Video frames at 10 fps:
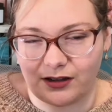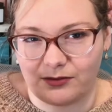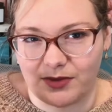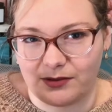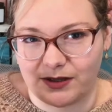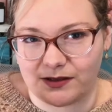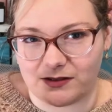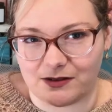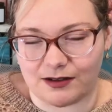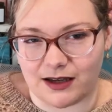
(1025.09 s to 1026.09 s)

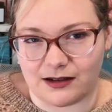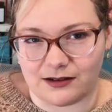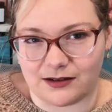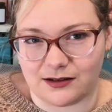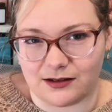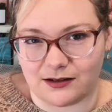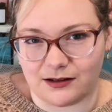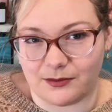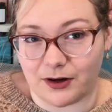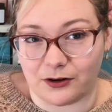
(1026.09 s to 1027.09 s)
millimetres and the
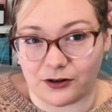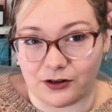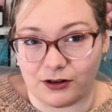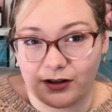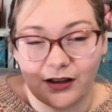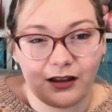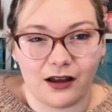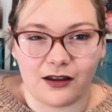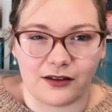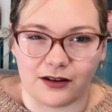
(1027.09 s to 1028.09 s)
American.
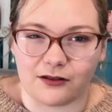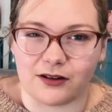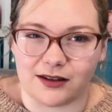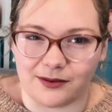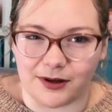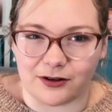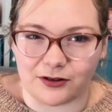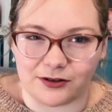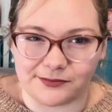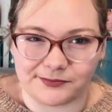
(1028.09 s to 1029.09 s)
I think I read the
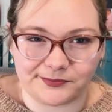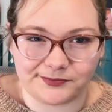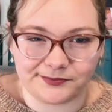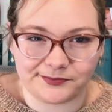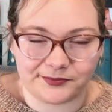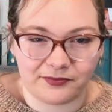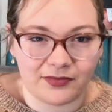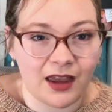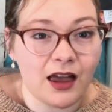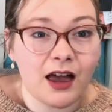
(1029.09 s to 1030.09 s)
American.
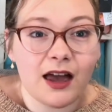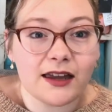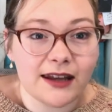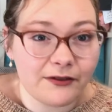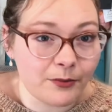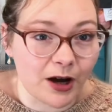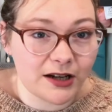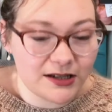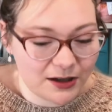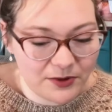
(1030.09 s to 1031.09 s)
Never mind,
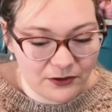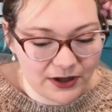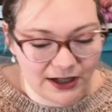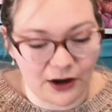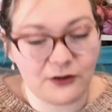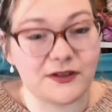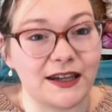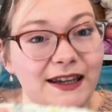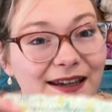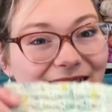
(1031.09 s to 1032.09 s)
they'll be really
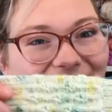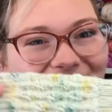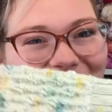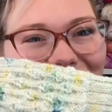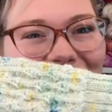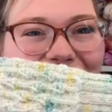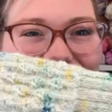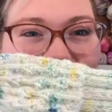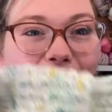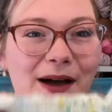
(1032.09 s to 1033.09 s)
cosy. They
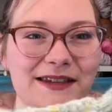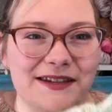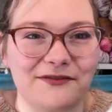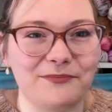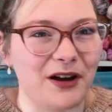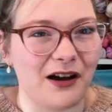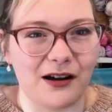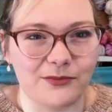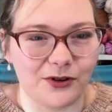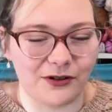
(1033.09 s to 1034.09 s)
are massive, but
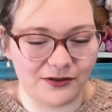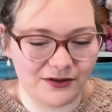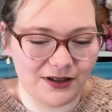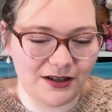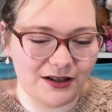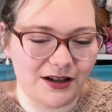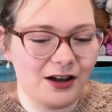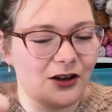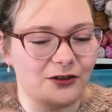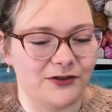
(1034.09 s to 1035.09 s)
I'm not
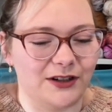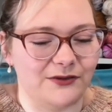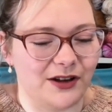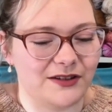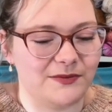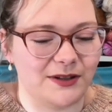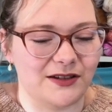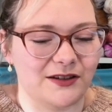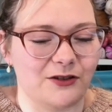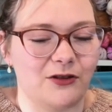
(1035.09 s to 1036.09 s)
overly fussed because
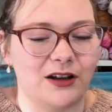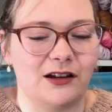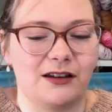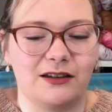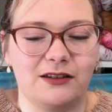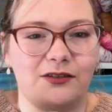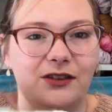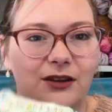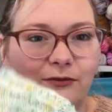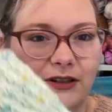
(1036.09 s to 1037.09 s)
I quite like
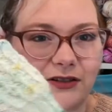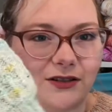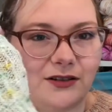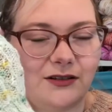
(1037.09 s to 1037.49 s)
thick winter